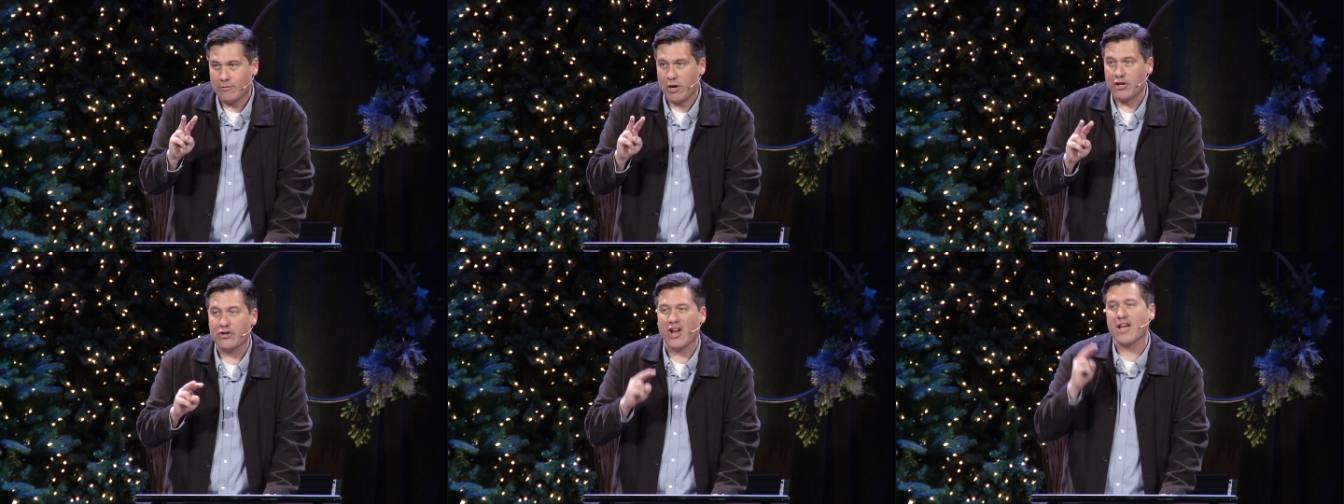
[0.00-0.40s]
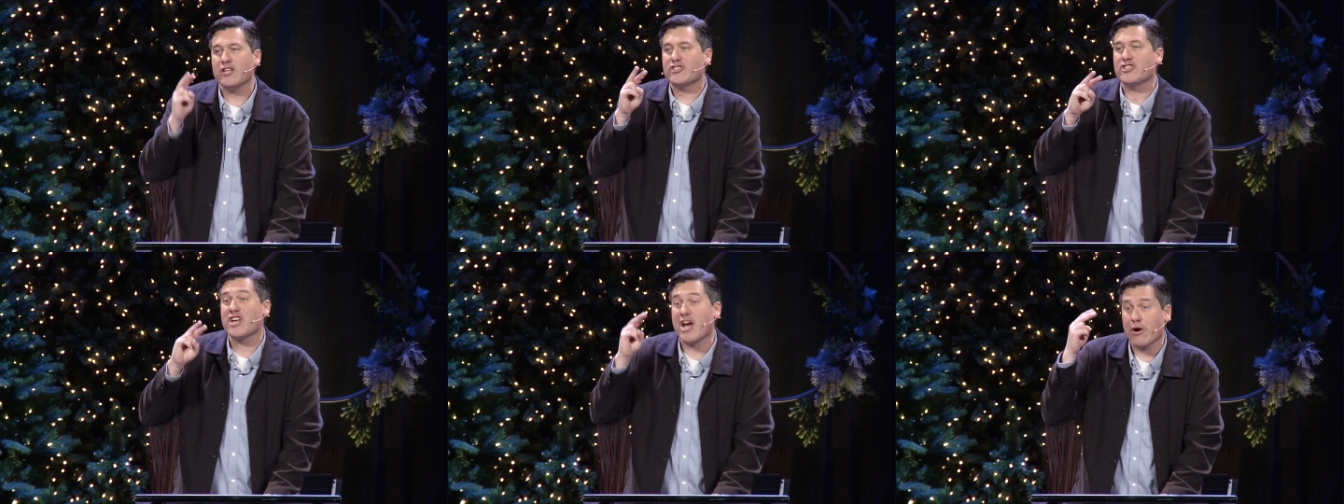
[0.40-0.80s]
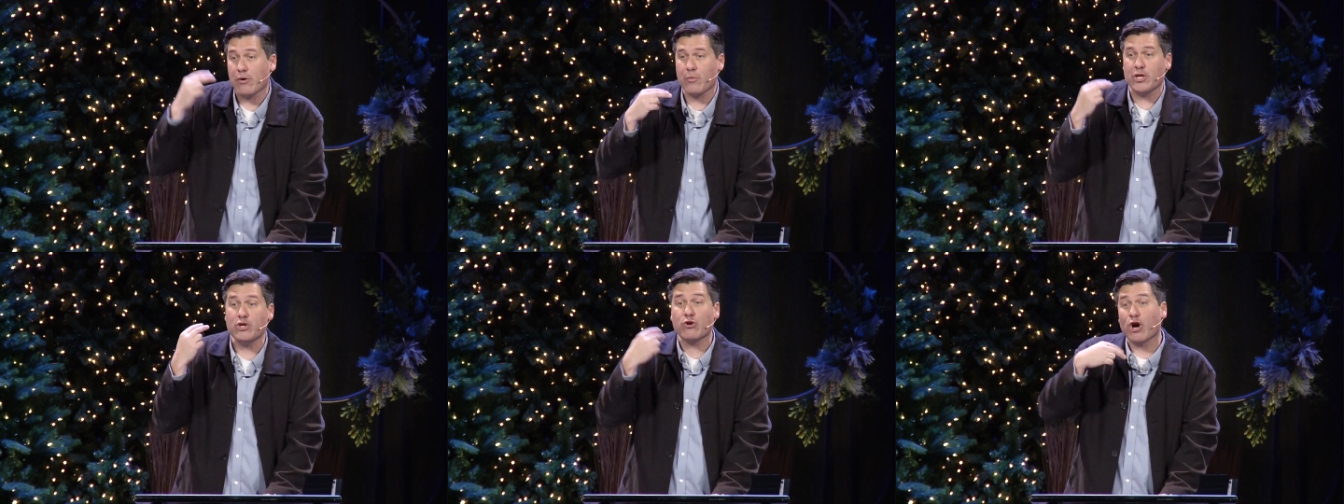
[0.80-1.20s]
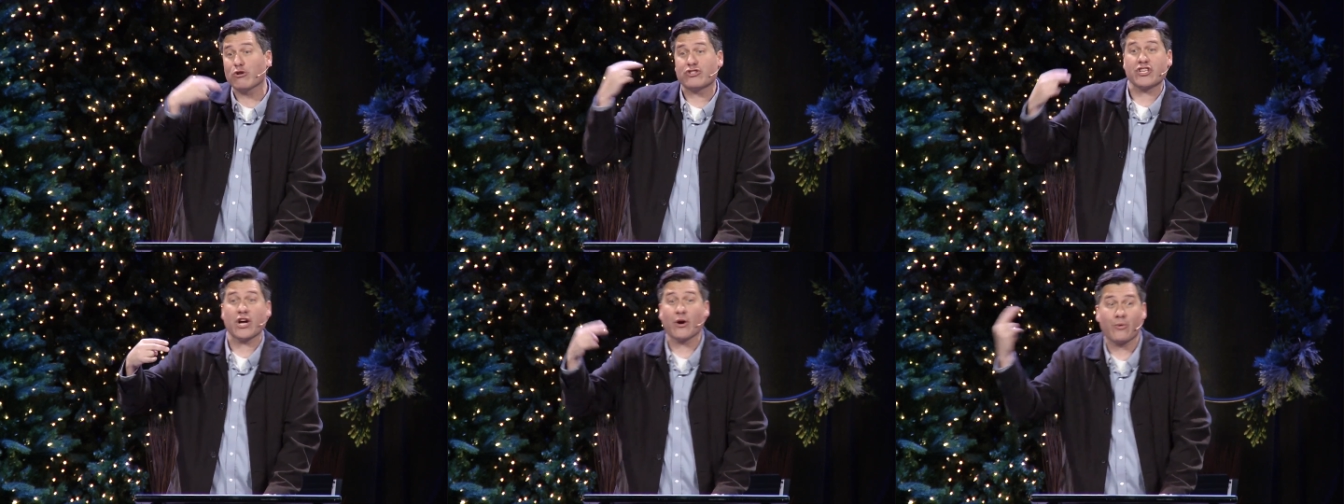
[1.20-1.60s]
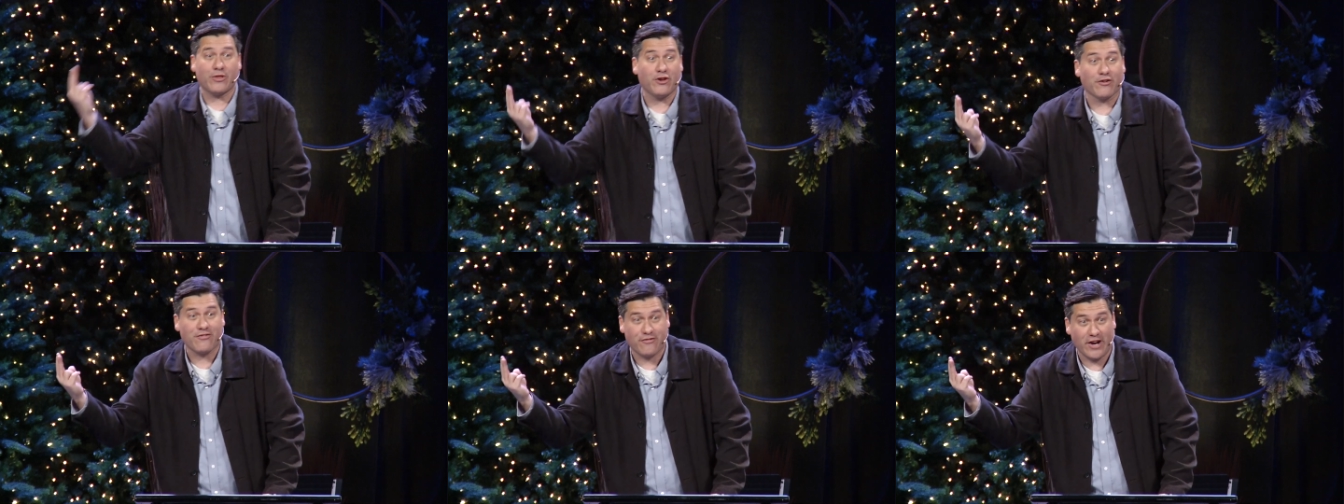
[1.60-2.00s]
Right? You're not char- when you go share it with
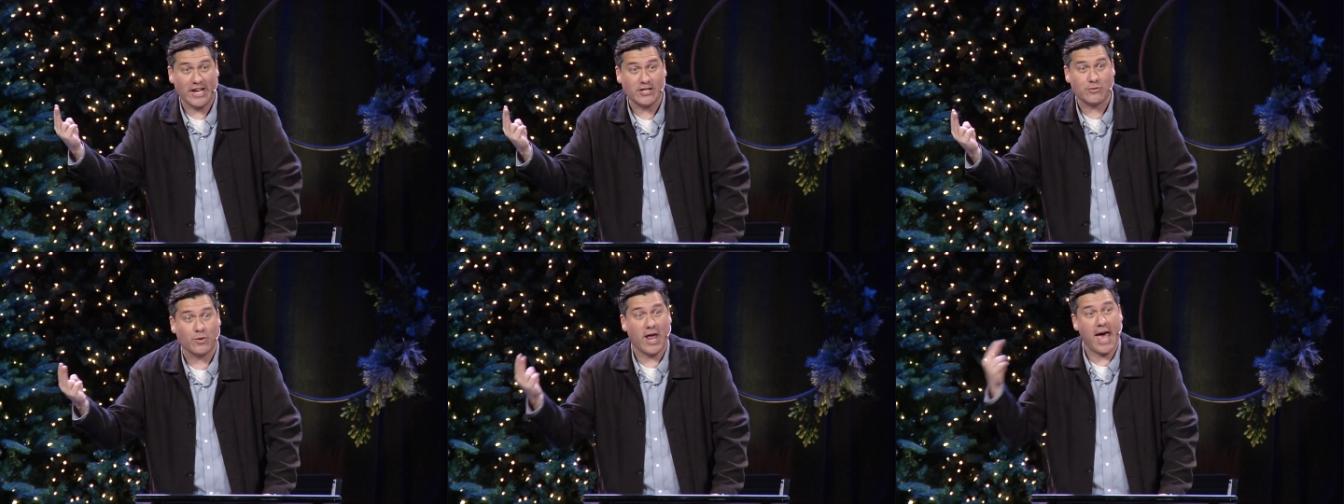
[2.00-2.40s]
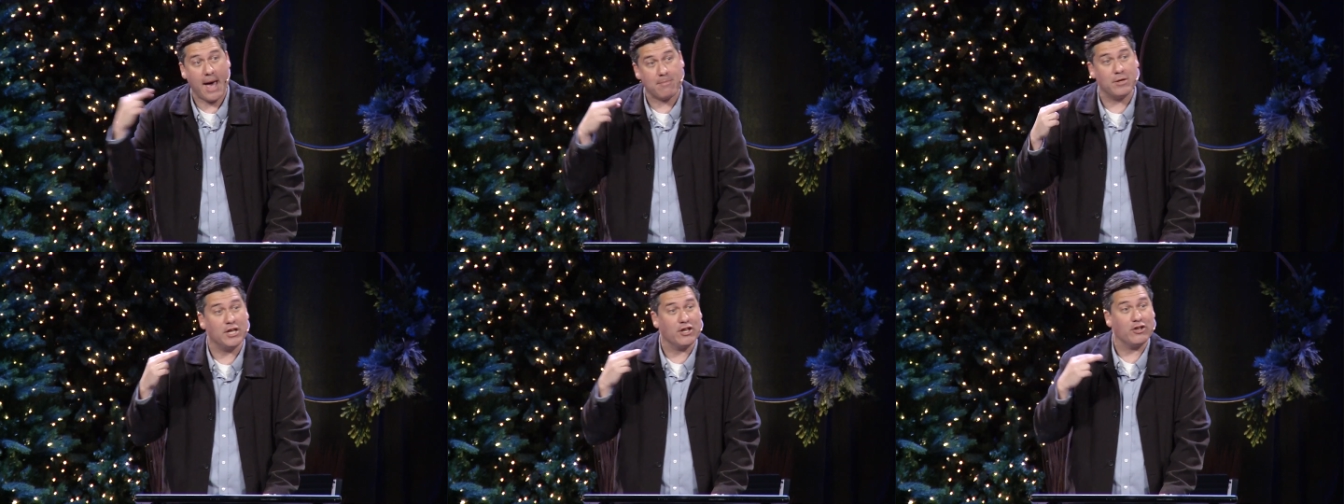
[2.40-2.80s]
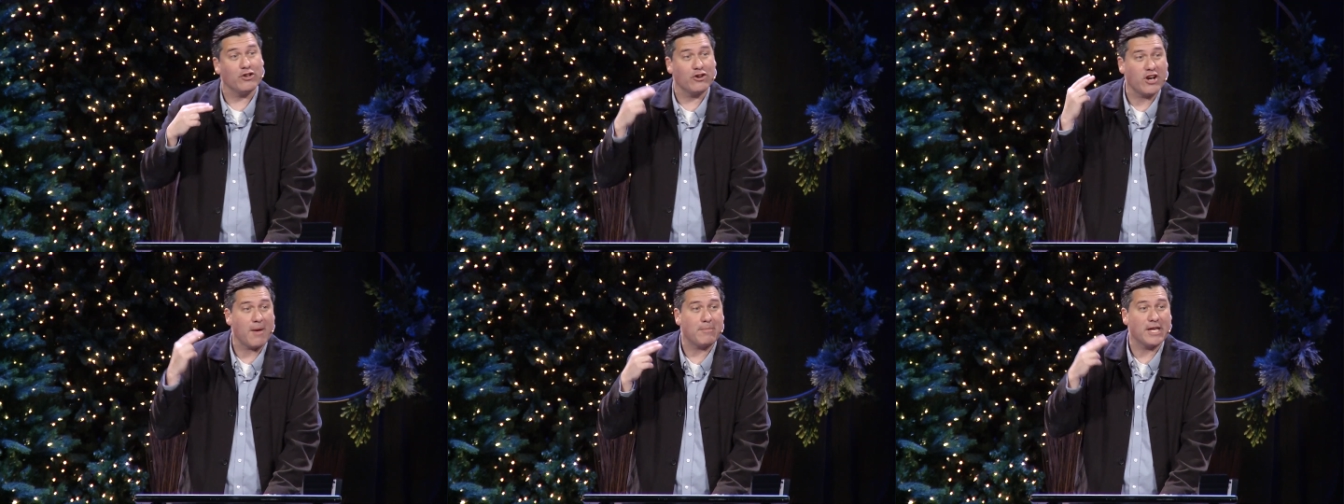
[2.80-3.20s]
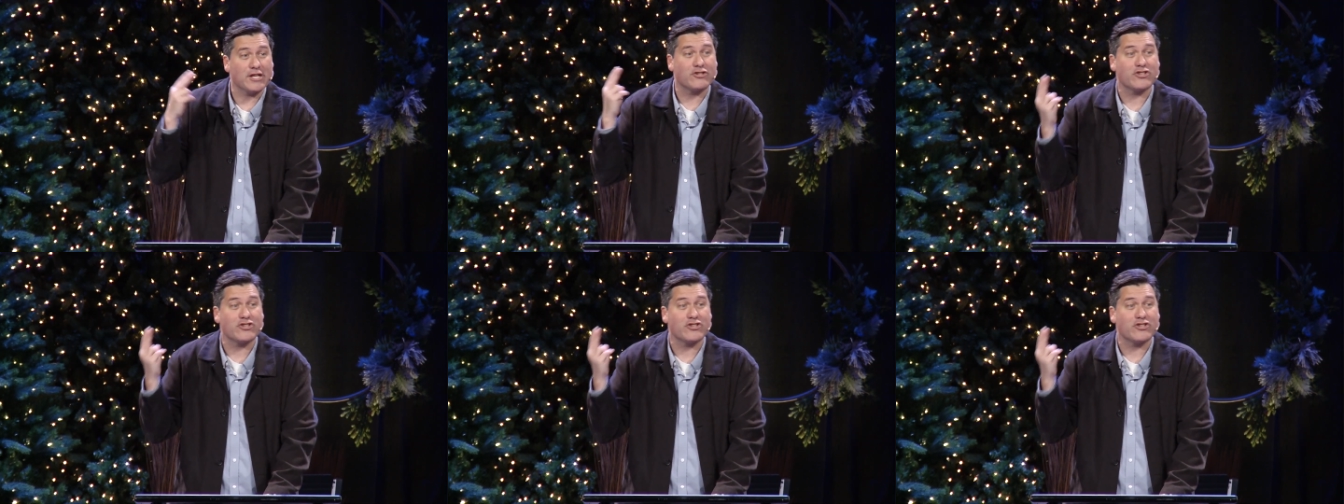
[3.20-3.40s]
your friends what happened to you, you're not being